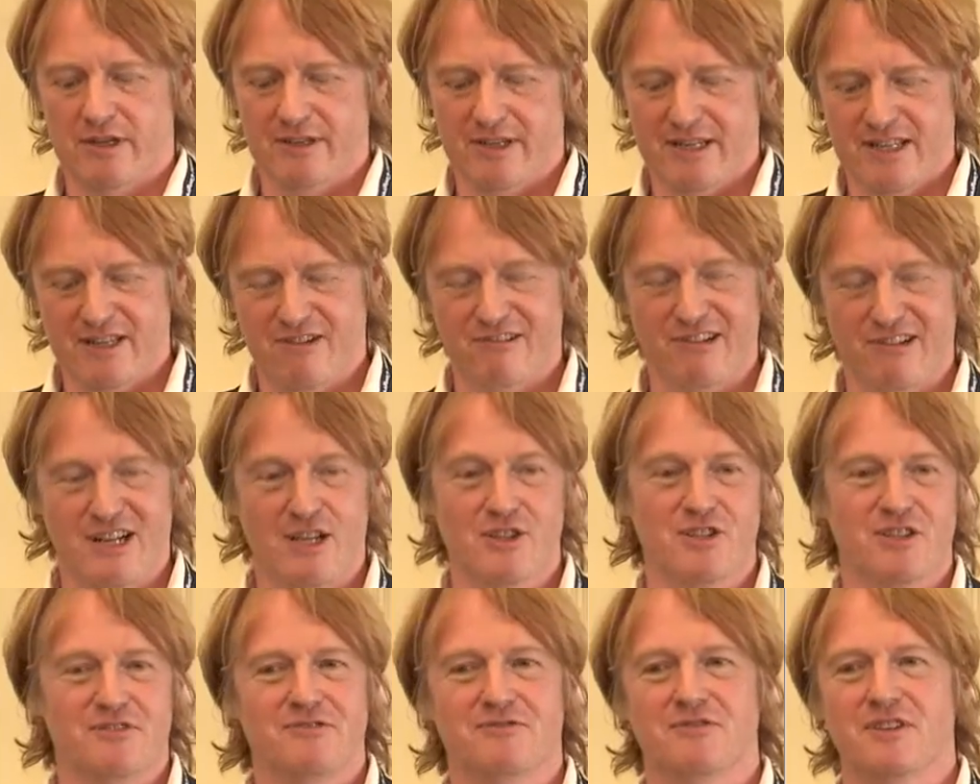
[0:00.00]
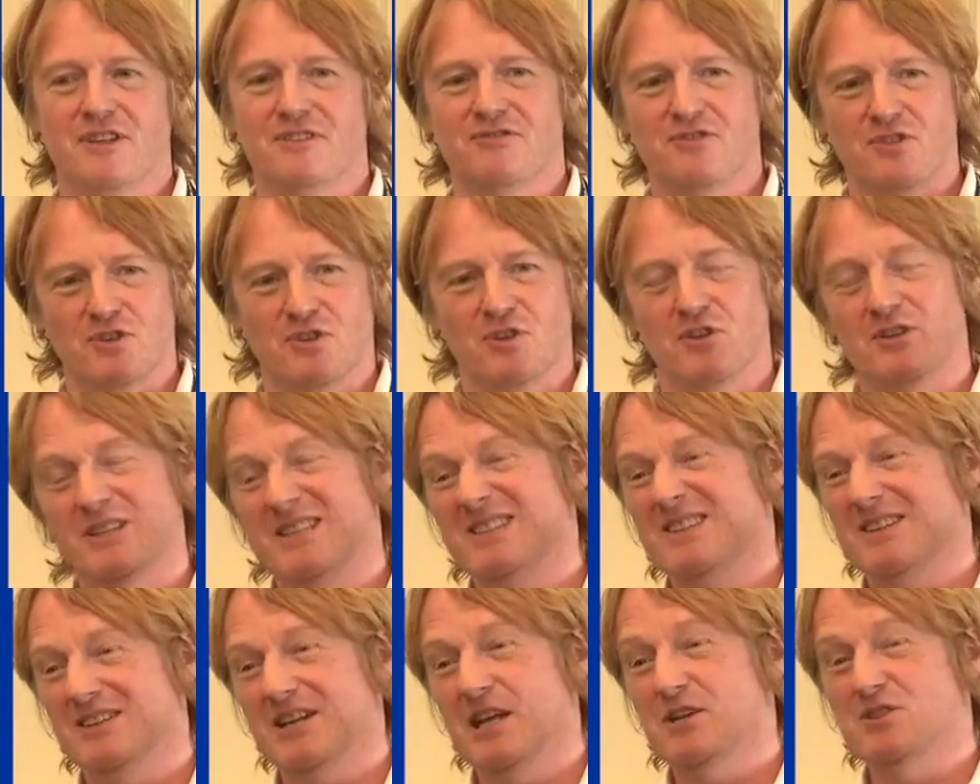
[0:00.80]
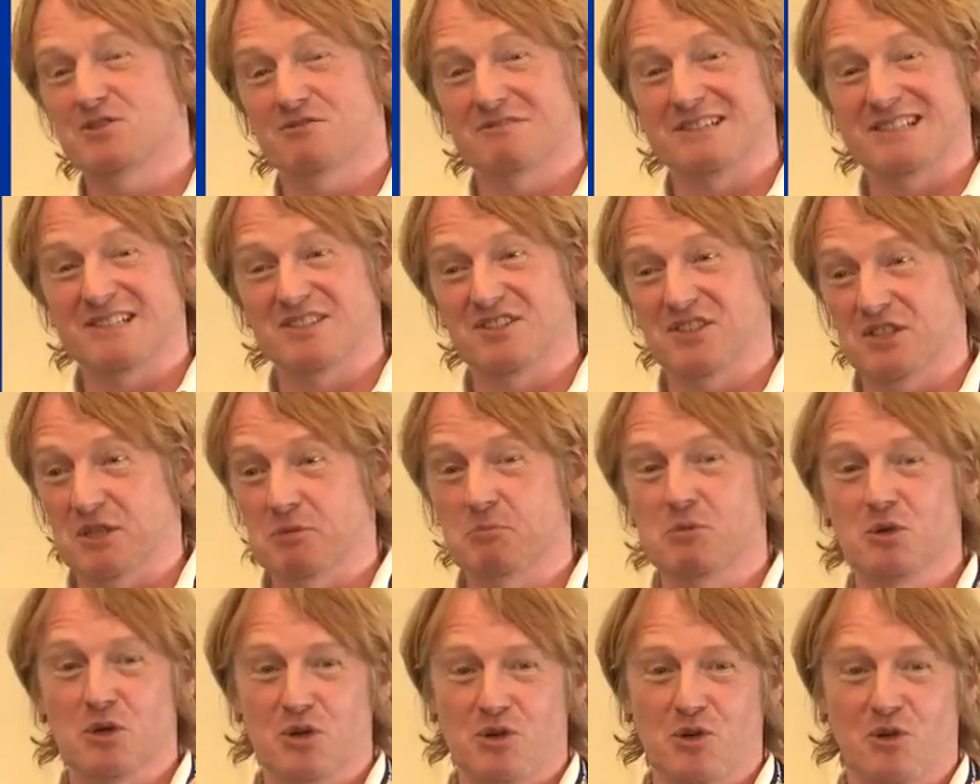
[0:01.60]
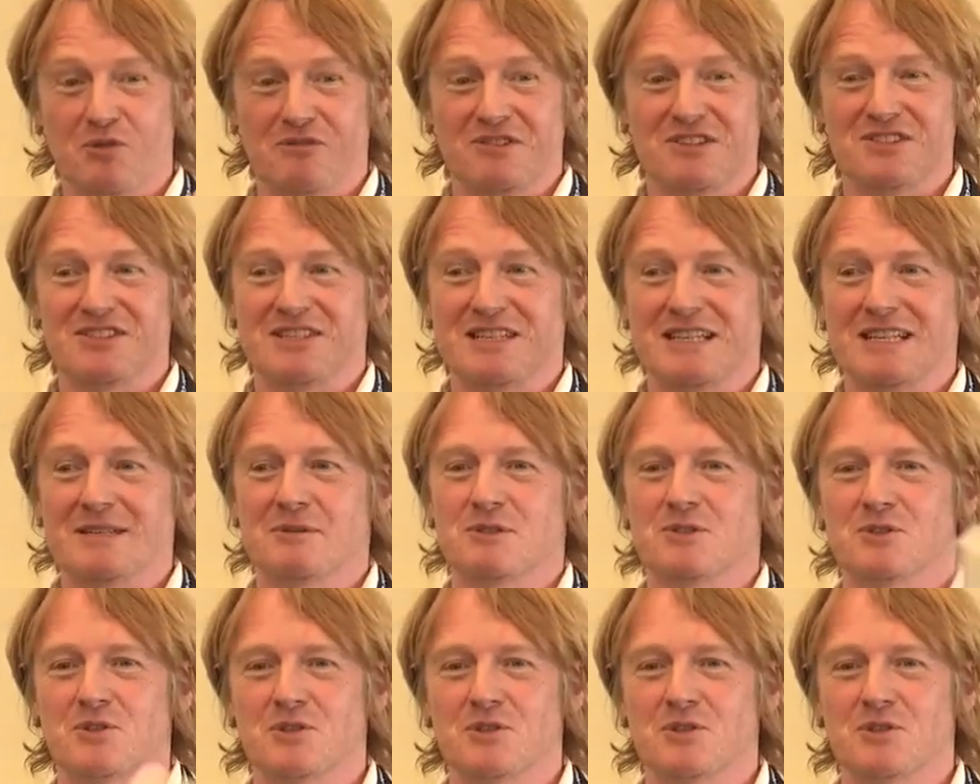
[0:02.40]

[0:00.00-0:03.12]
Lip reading: Loads of reasons in the book, obviously.